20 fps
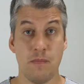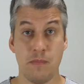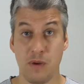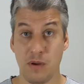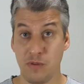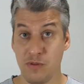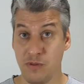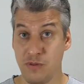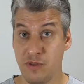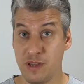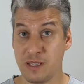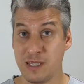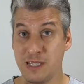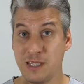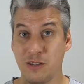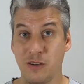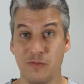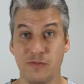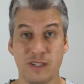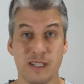This is
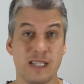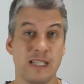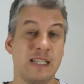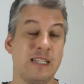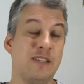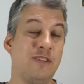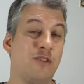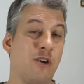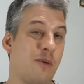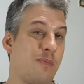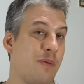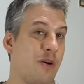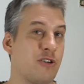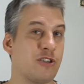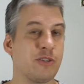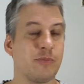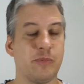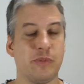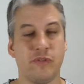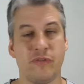obviously not
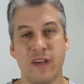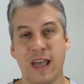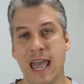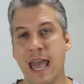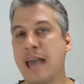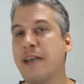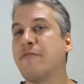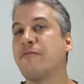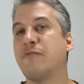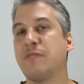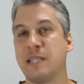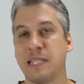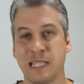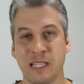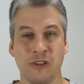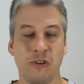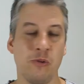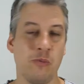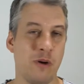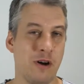possible for every
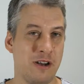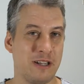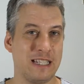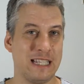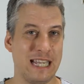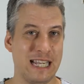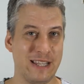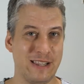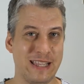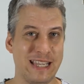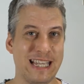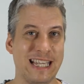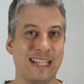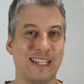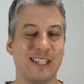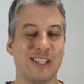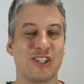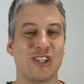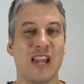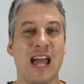single word in the
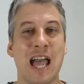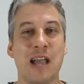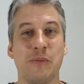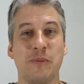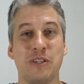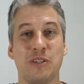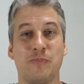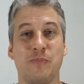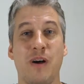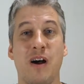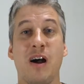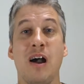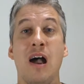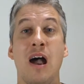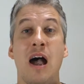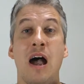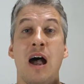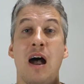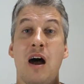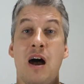English language, but
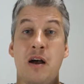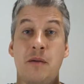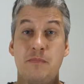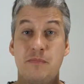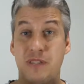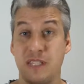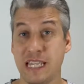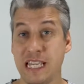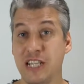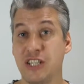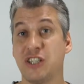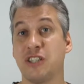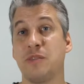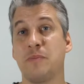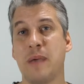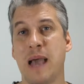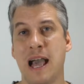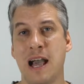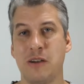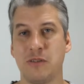teaching
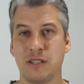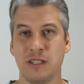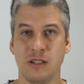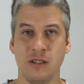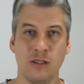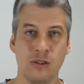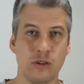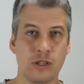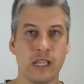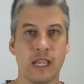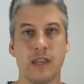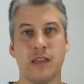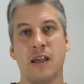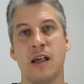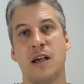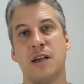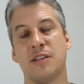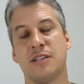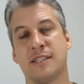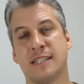them how to look at
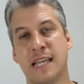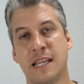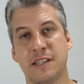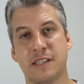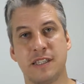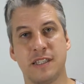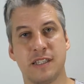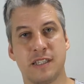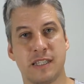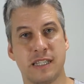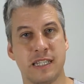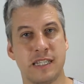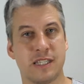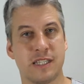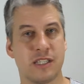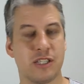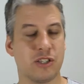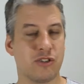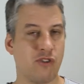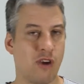sentences
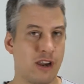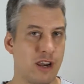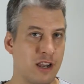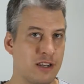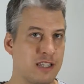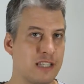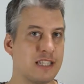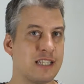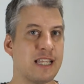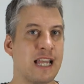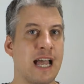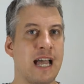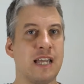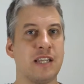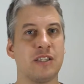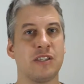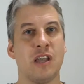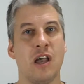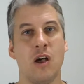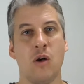to try and
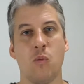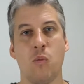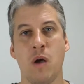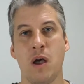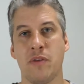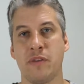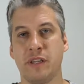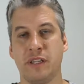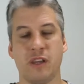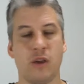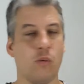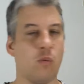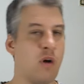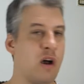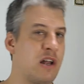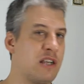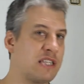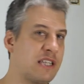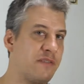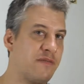understand whether
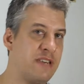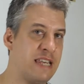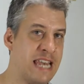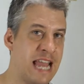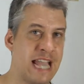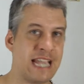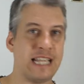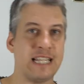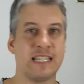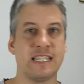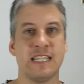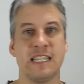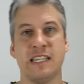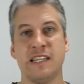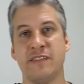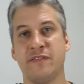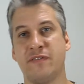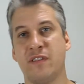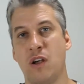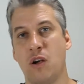words have
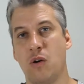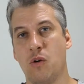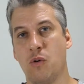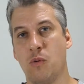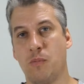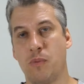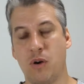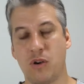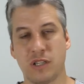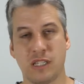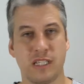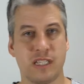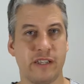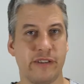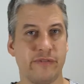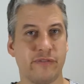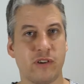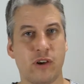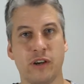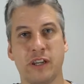negative or
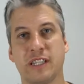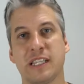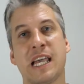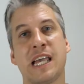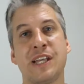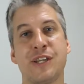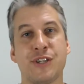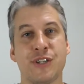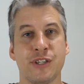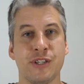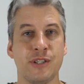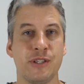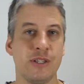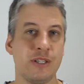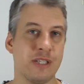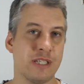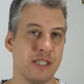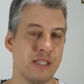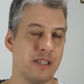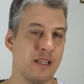positive
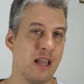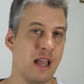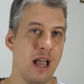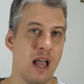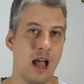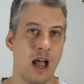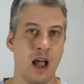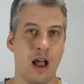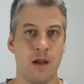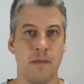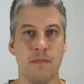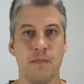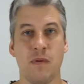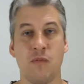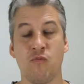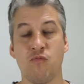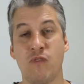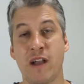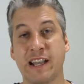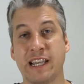connotations, and
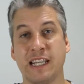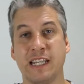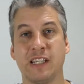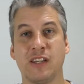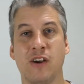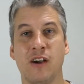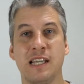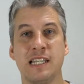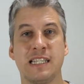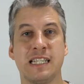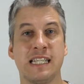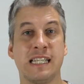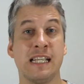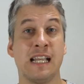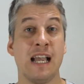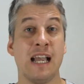recognizing